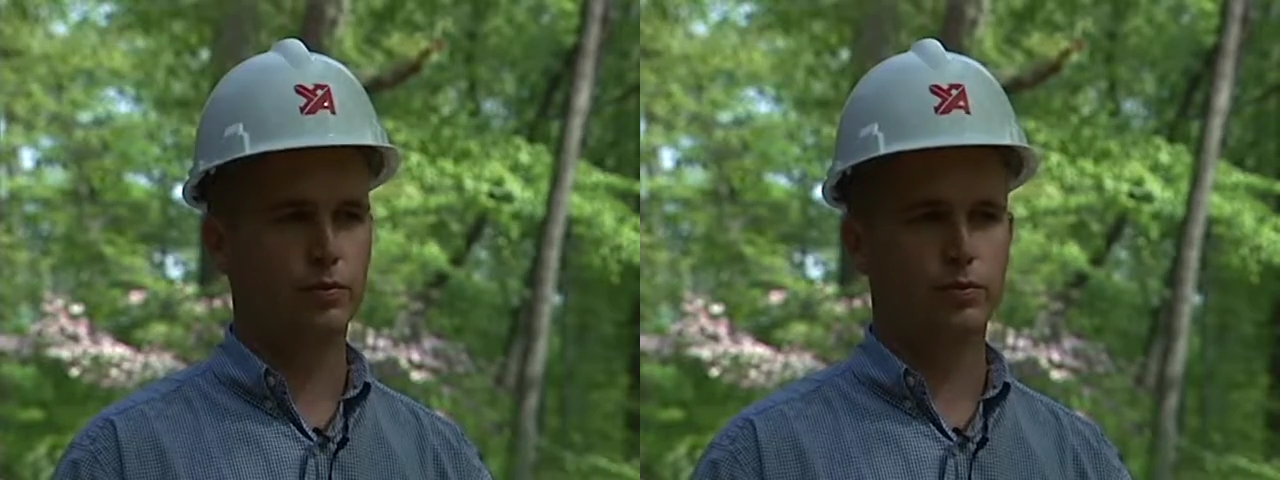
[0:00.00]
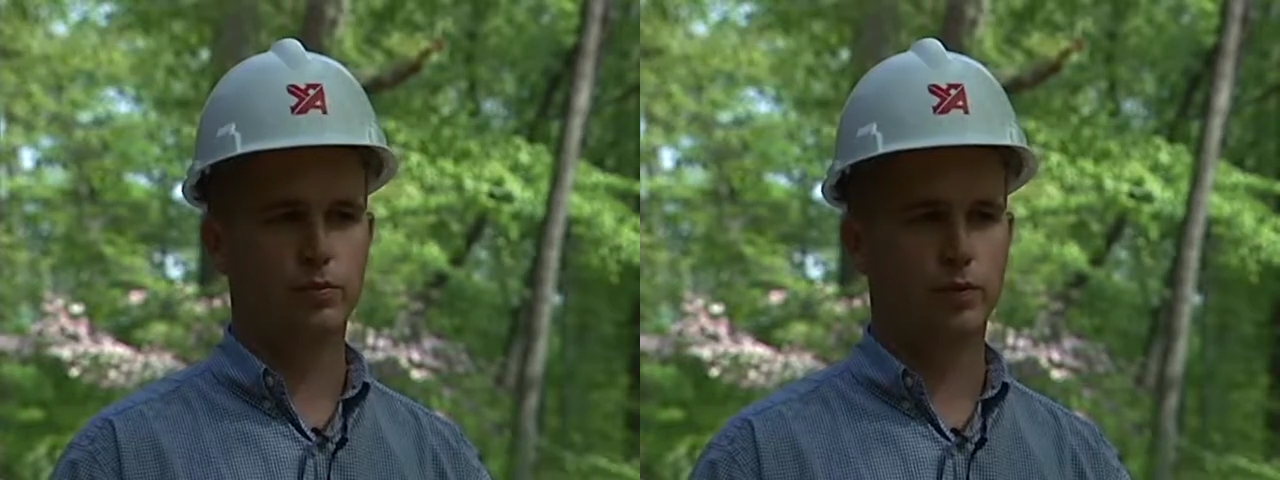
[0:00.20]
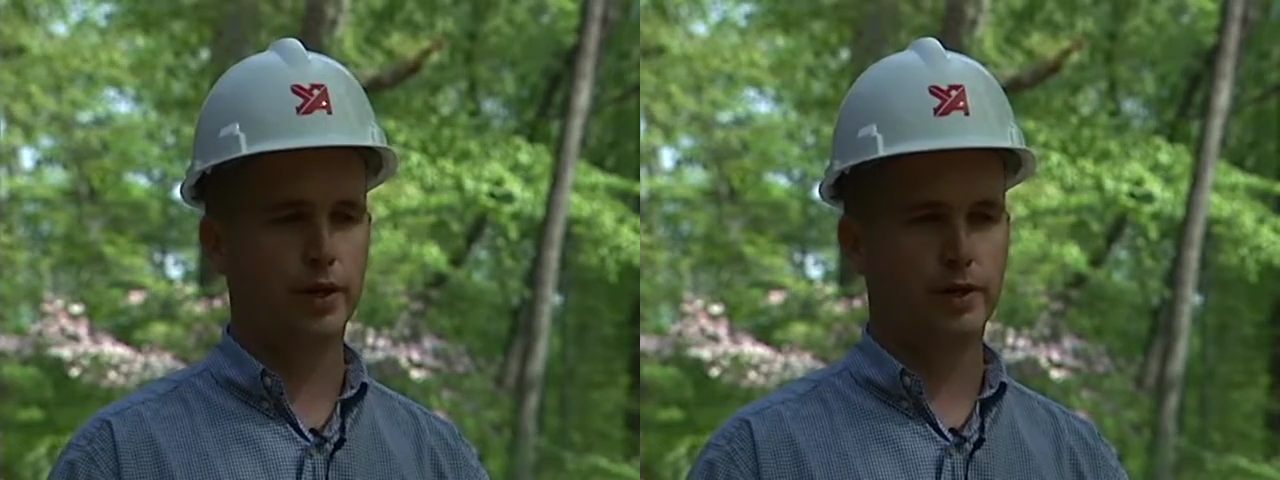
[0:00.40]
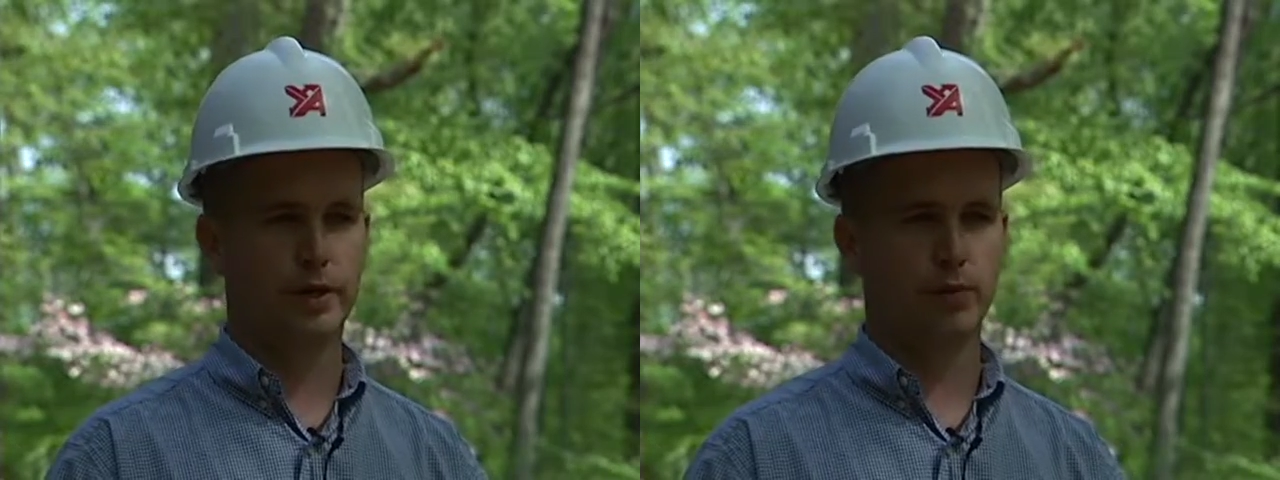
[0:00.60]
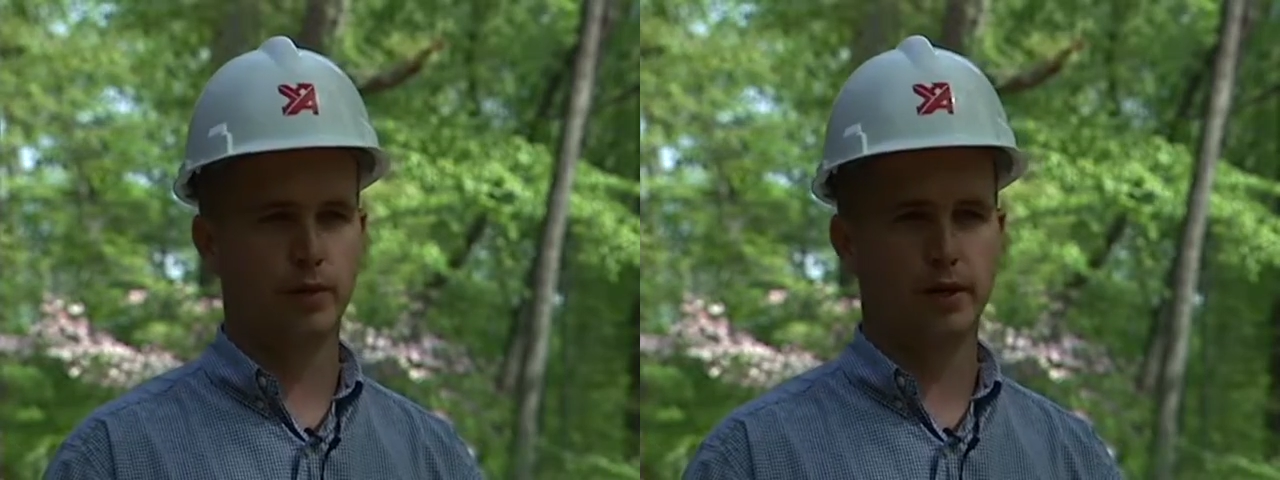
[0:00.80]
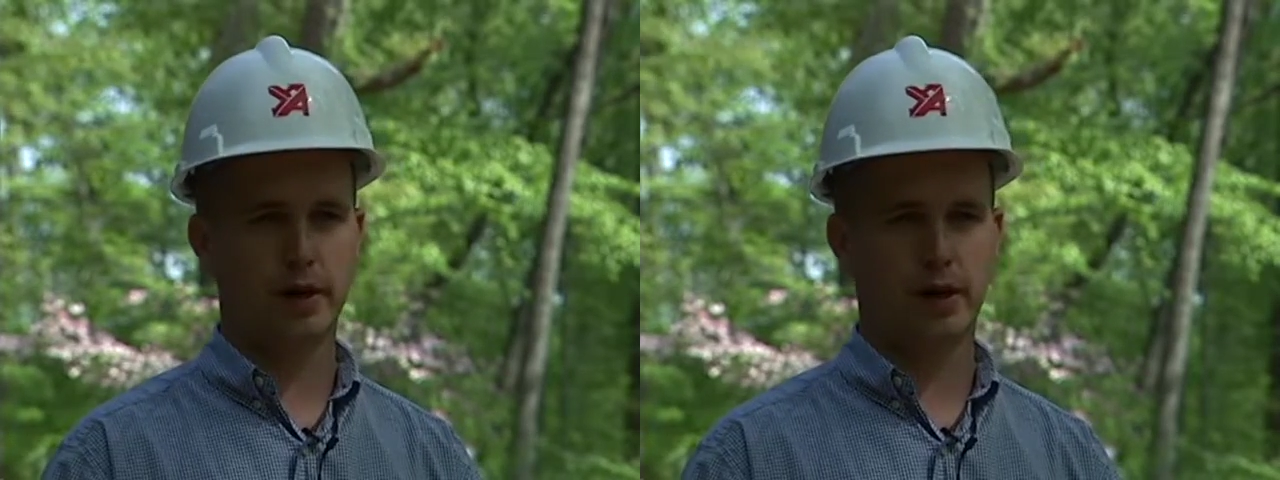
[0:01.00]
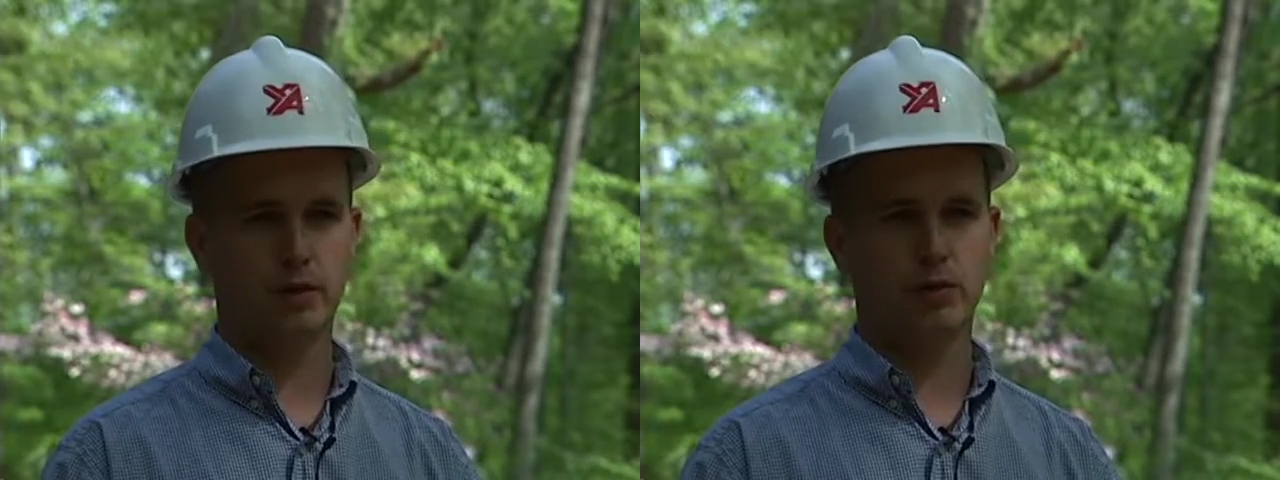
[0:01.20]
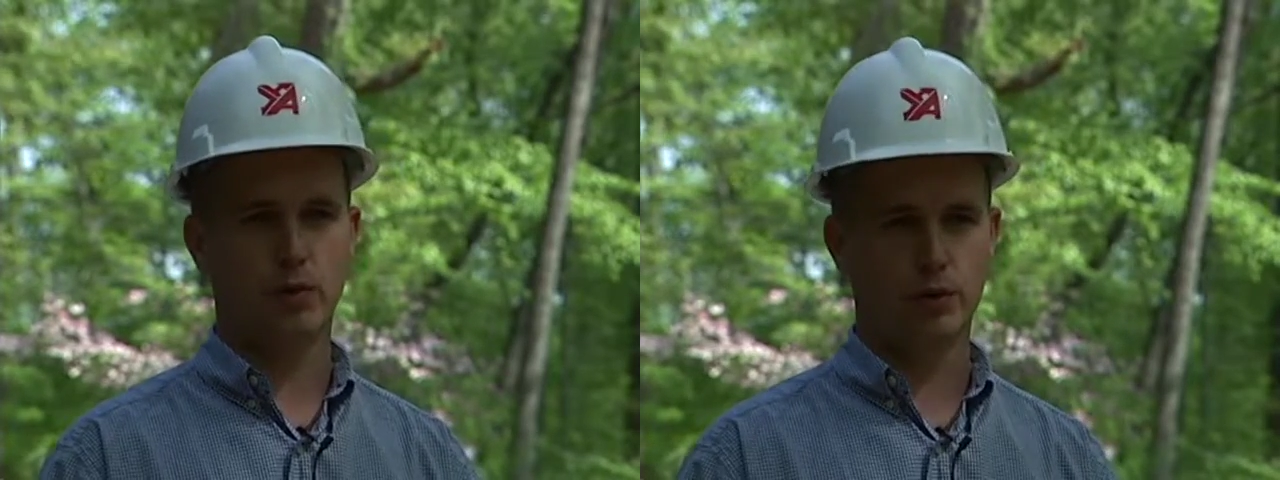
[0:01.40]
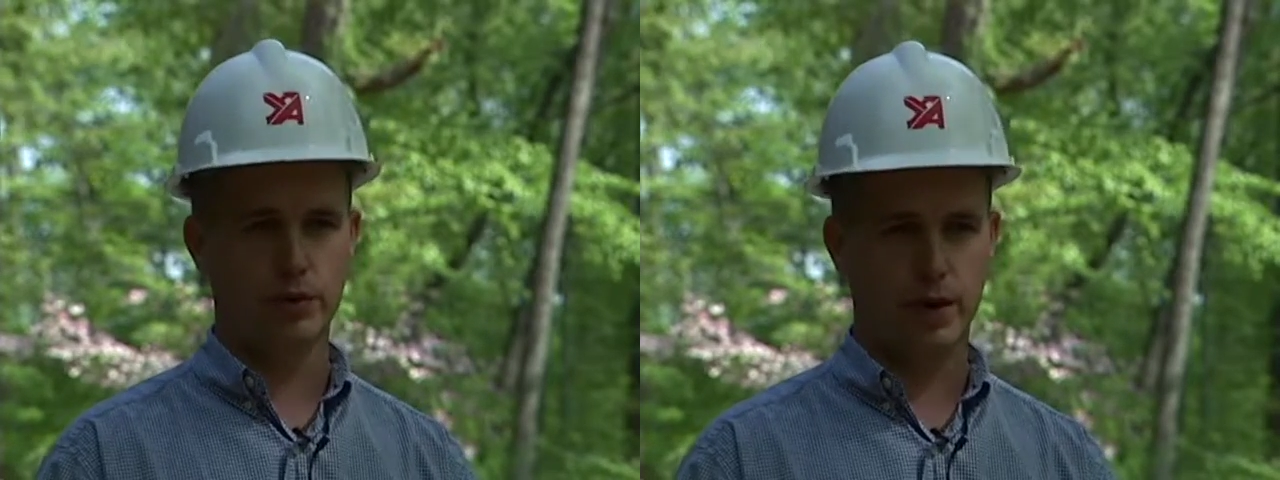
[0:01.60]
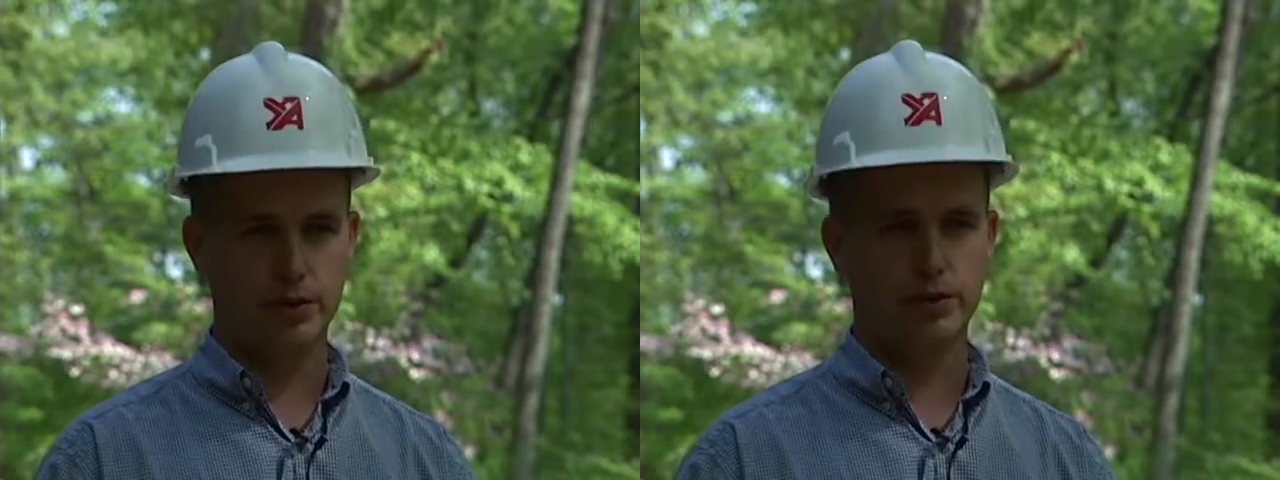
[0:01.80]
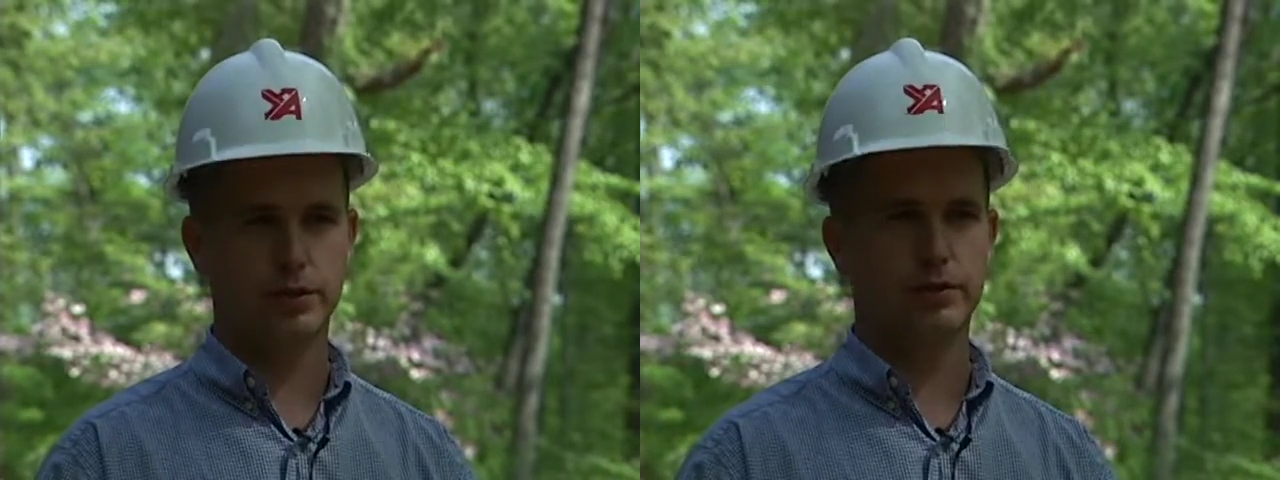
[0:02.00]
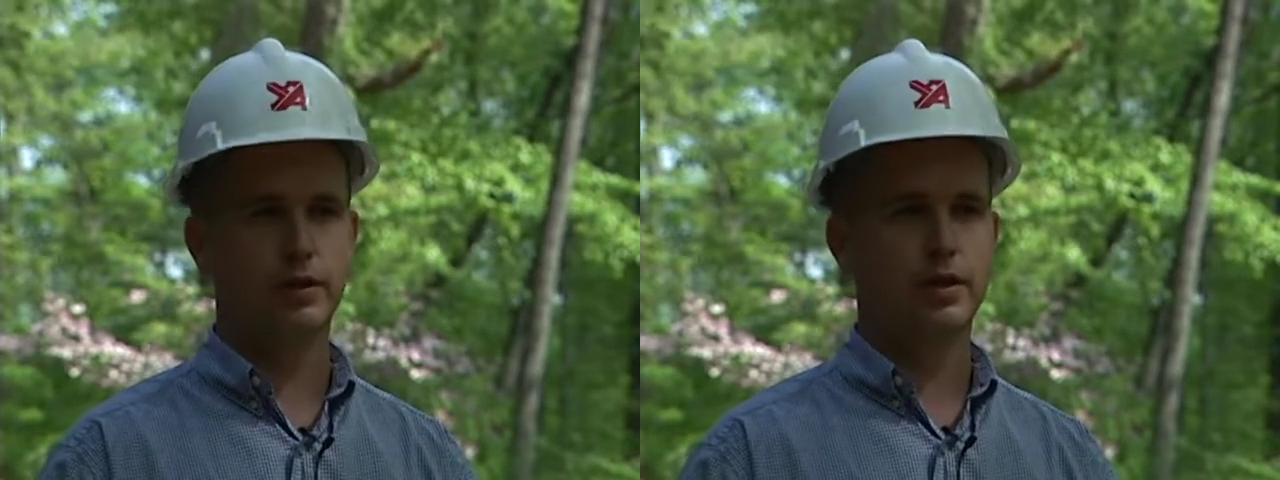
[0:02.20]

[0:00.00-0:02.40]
week in, week out coordination,